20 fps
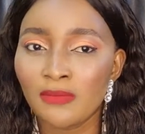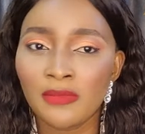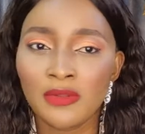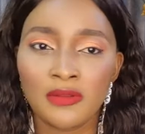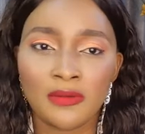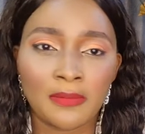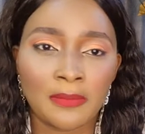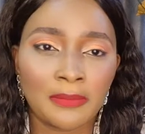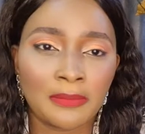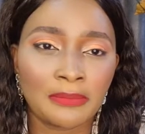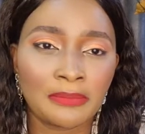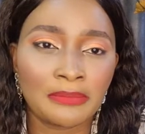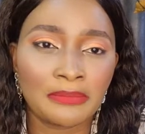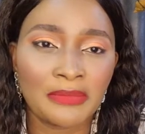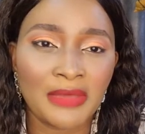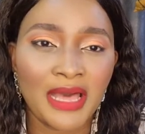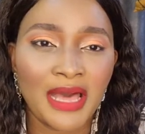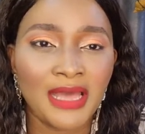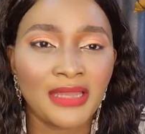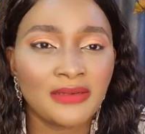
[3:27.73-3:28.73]
Look,
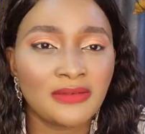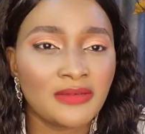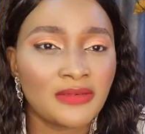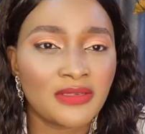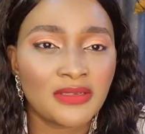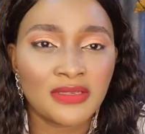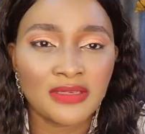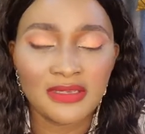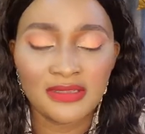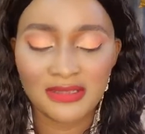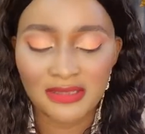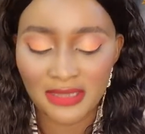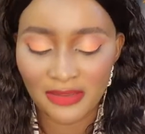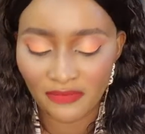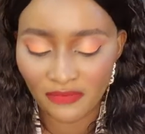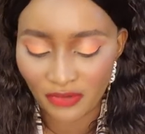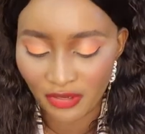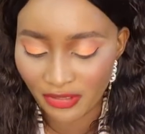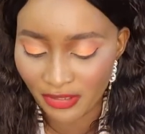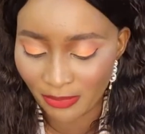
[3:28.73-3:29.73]
and it's
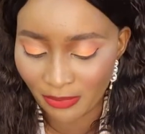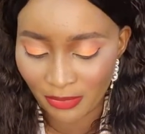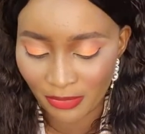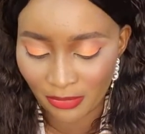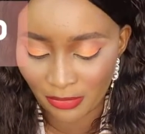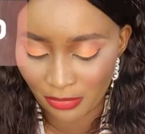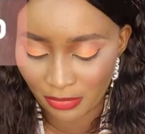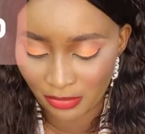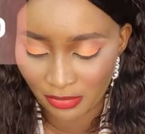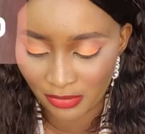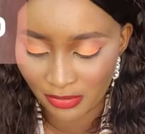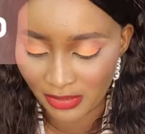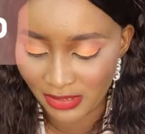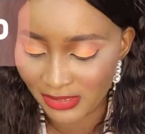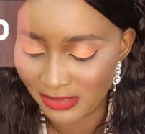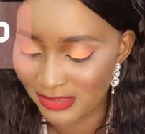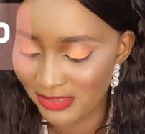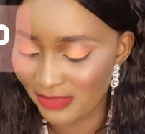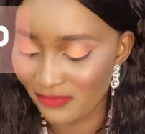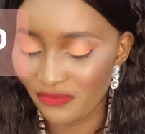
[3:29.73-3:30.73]
affordable.
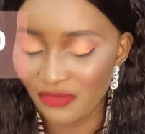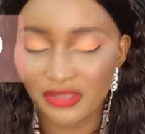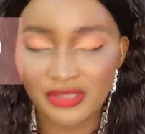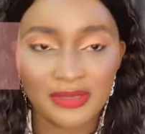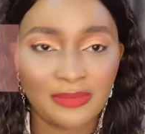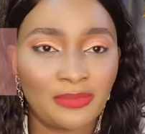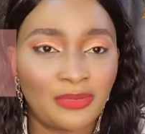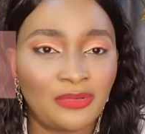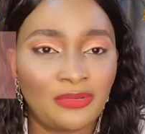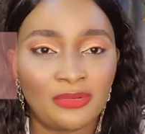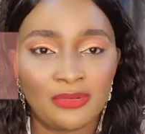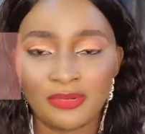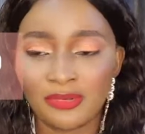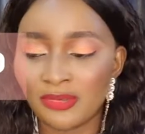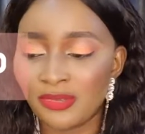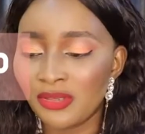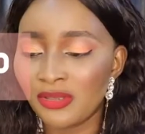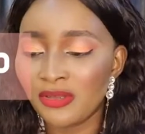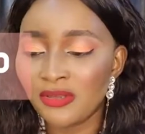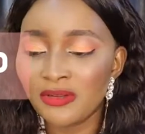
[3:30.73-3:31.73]
It's affordable.
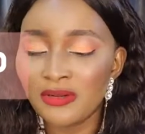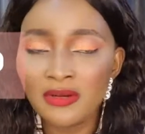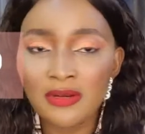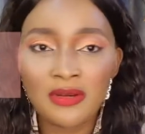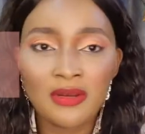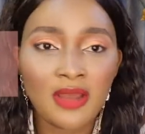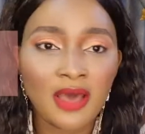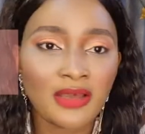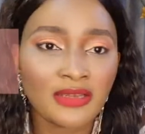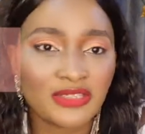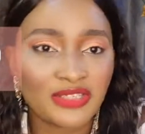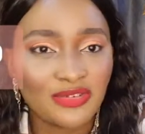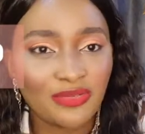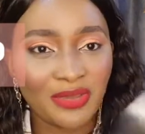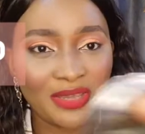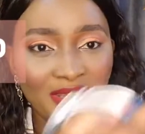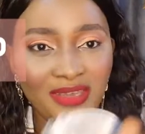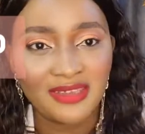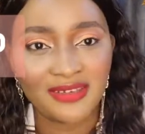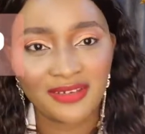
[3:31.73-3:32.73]

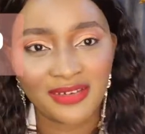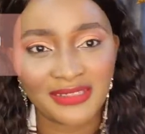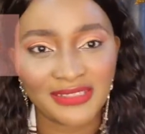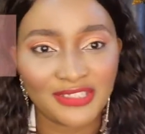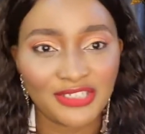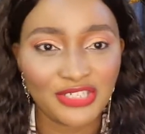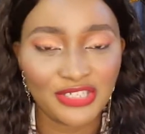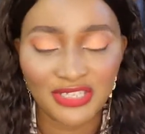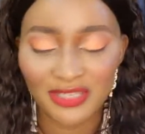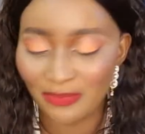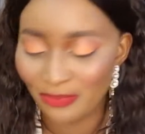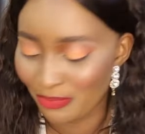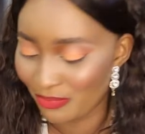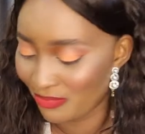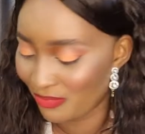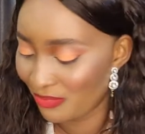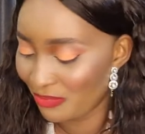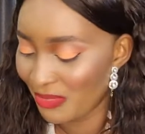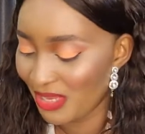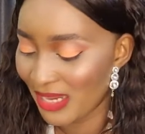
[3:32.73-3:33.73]
Luxury on the cheap.
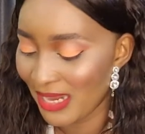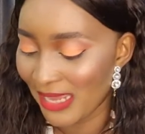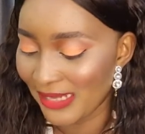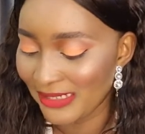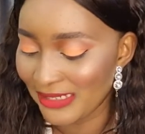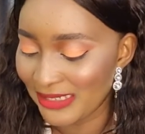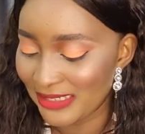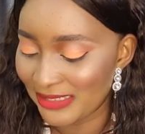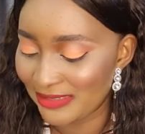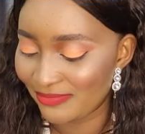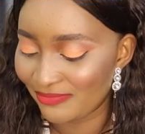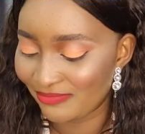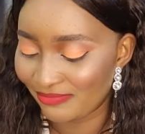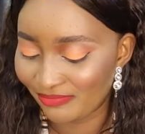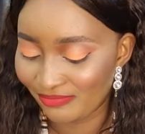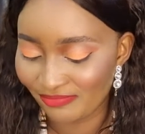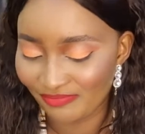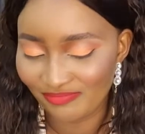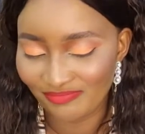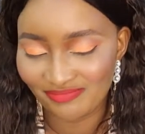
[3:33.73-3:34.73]
Milani,
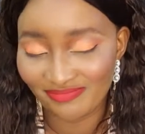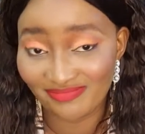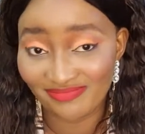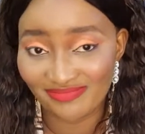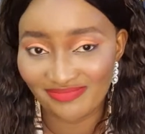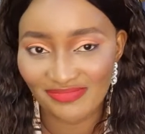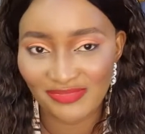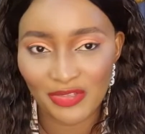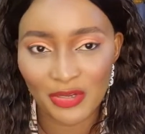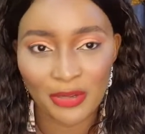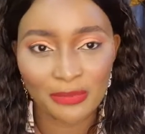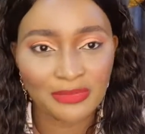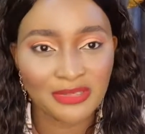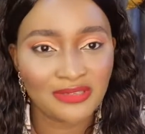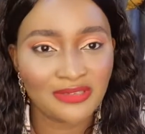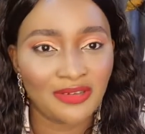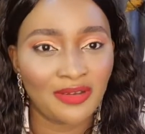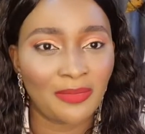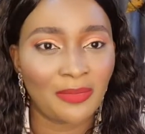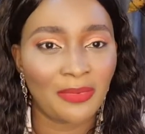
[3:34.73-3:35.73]

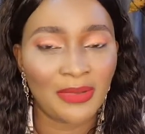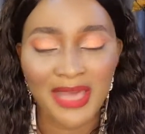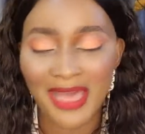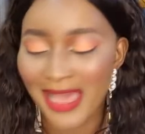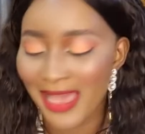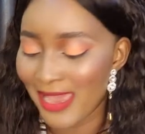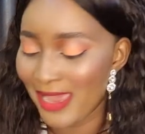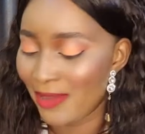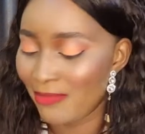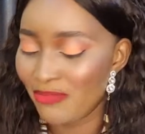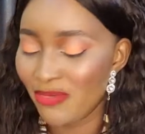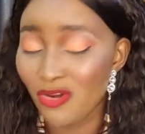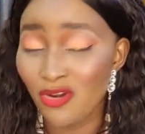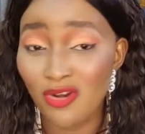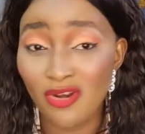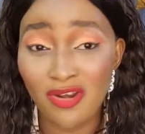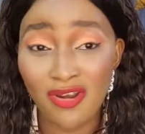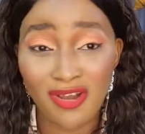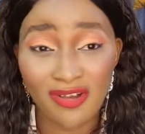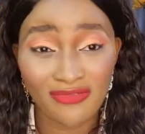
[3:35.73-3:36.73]
thumbs up. I
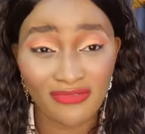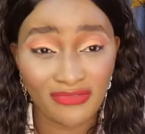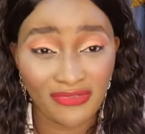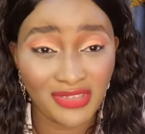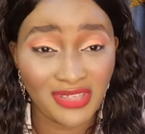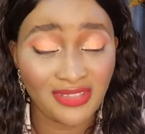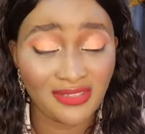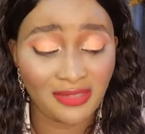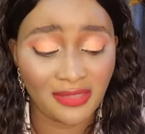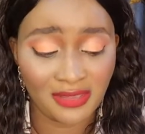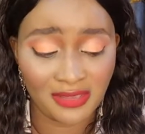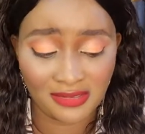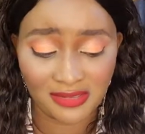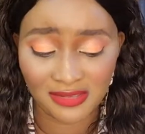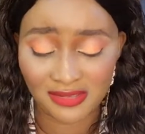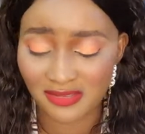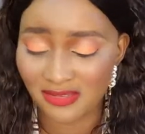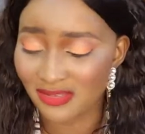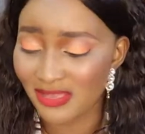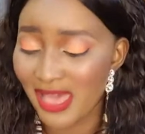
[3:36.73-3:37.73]
am loving
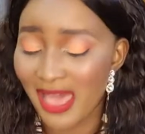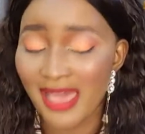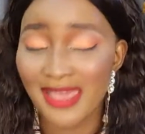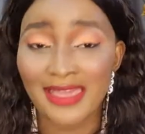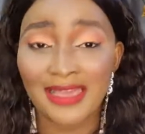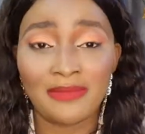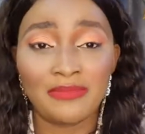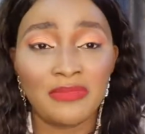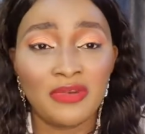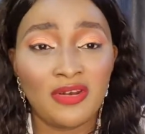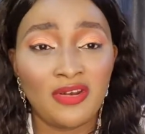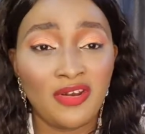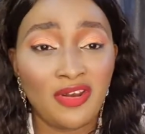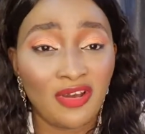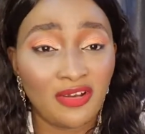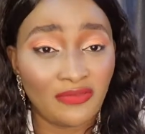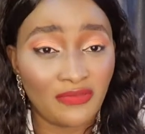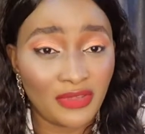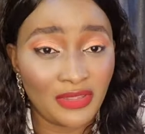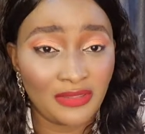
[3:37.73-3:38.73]
this. I am
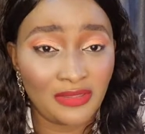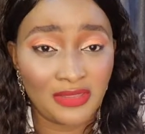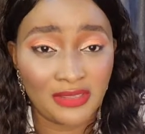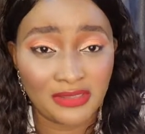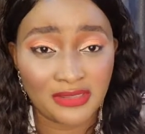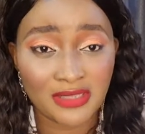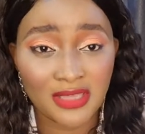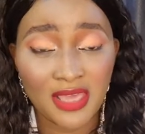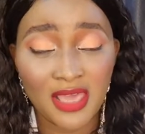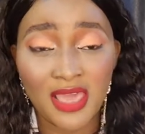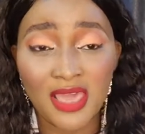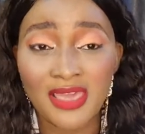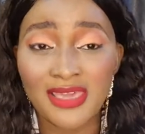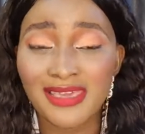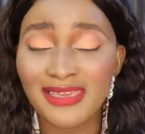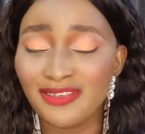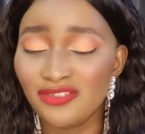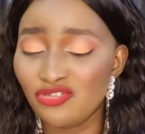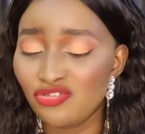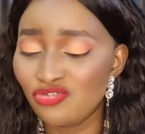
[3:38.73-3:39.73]
loving this.
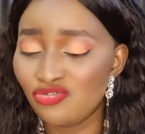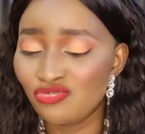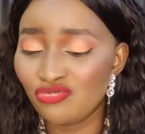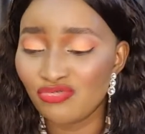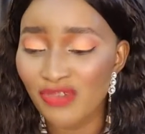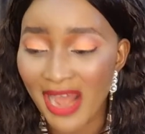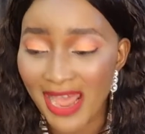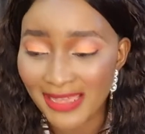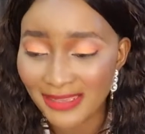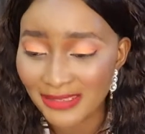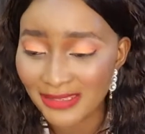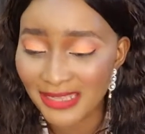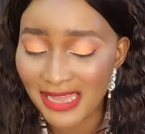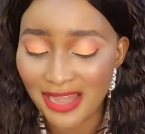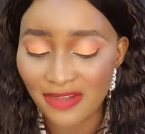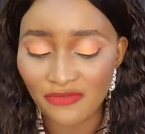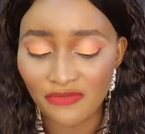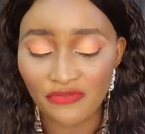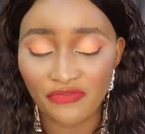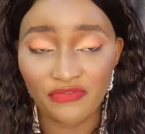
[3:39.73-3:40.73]
It dries
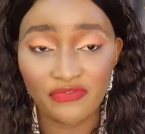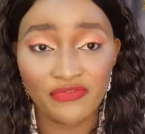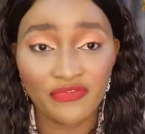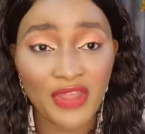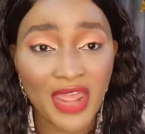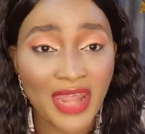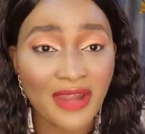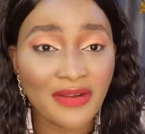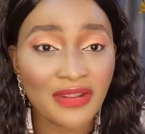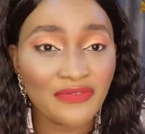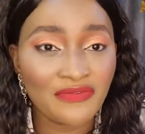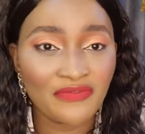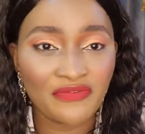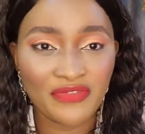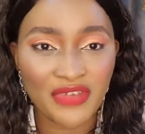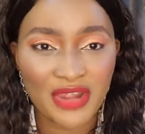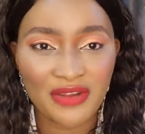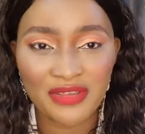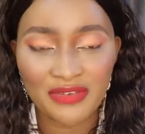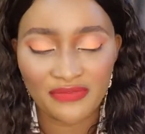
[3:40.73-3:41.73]
down very
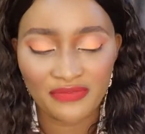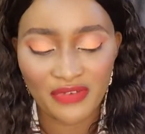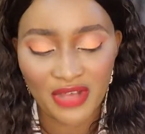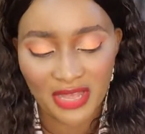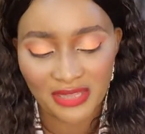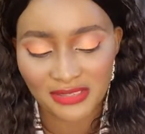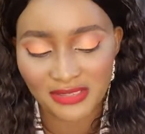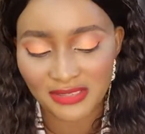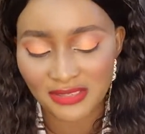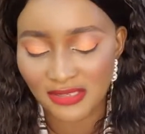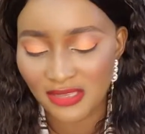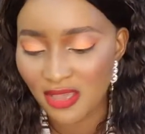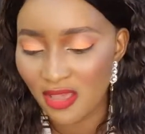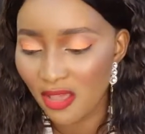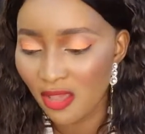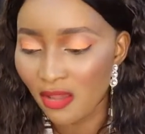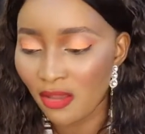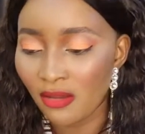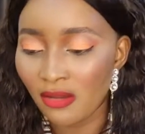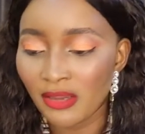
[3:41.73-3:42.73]
very fast.
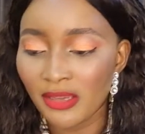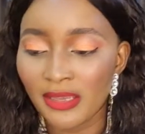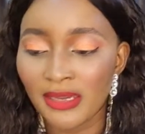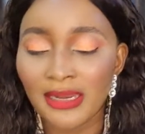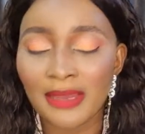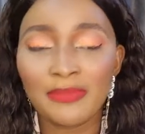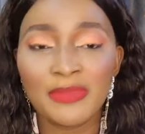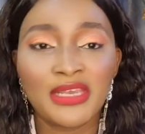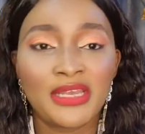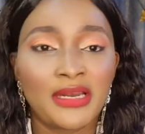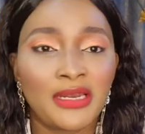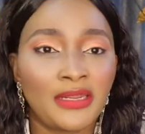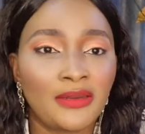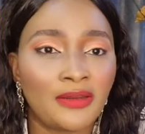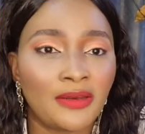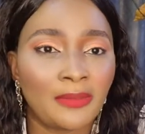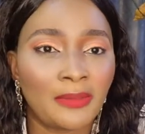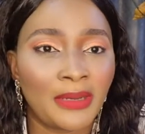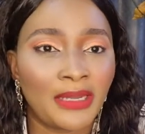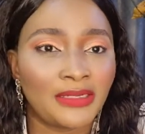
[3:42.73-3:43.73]
Okay, let me
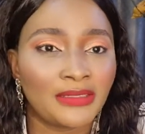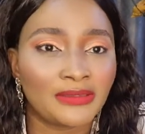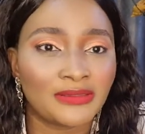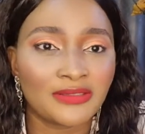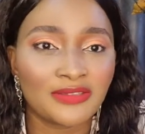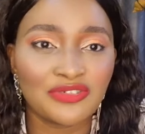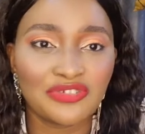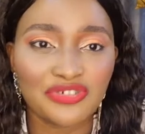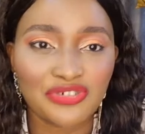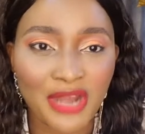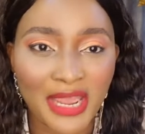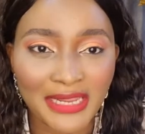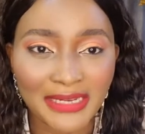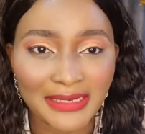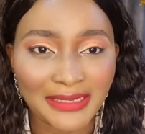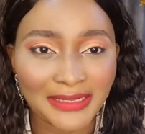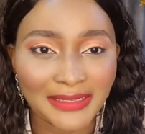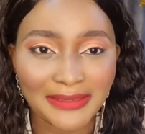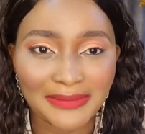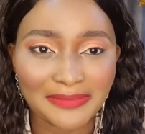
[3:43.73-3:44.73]
clean up and try
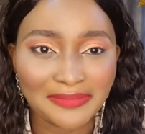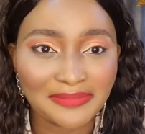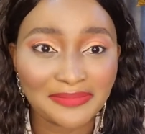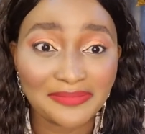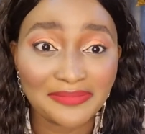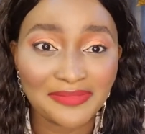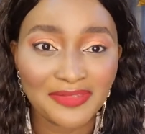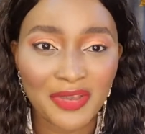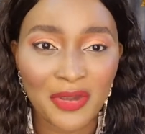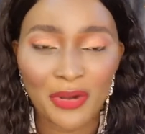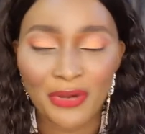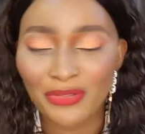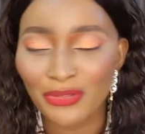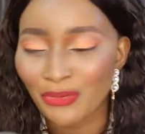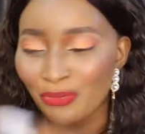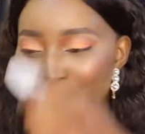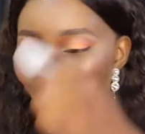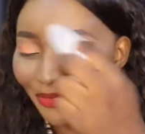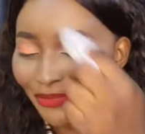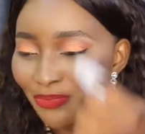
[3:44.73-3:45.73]
the
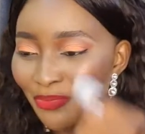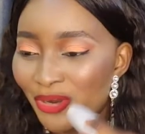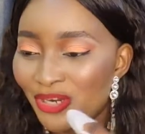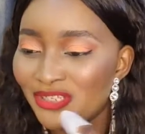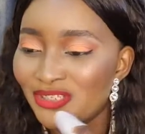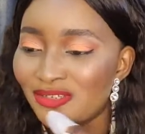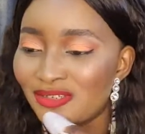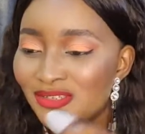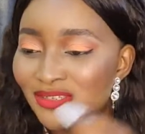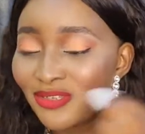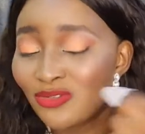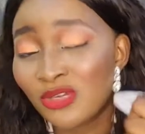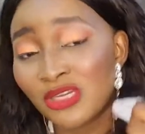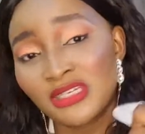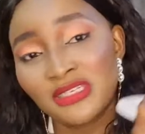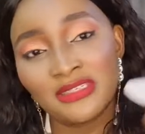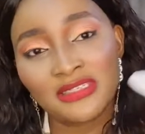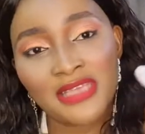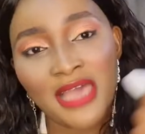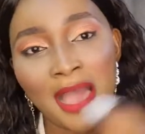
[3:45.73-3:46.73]
other one. Precious. This
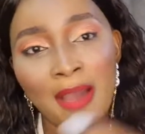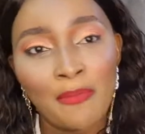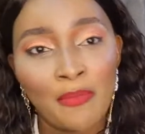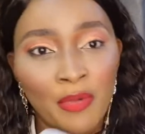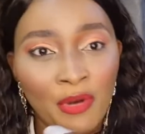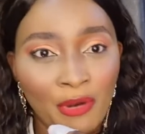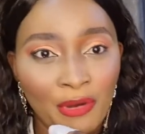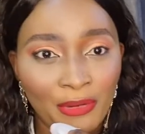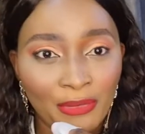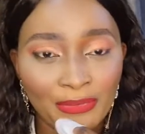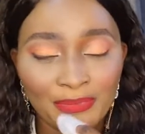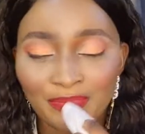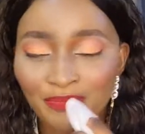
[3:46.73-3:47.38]
one is Amore.